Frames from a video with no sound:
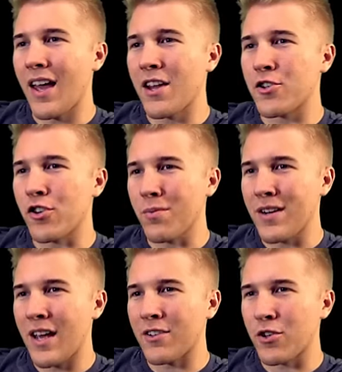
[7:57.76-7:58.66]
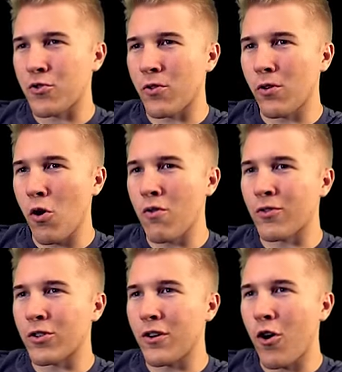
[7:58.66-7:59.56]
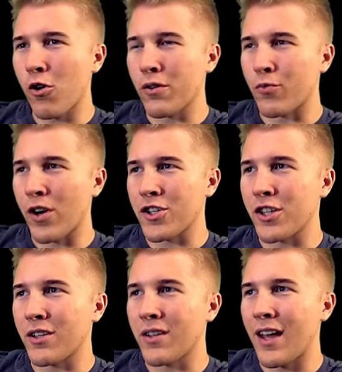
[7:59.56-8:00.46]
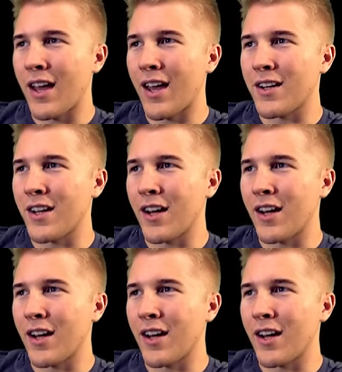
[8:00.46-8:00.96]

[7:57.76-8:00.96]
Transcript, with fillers: And Germany has control over all of Russia and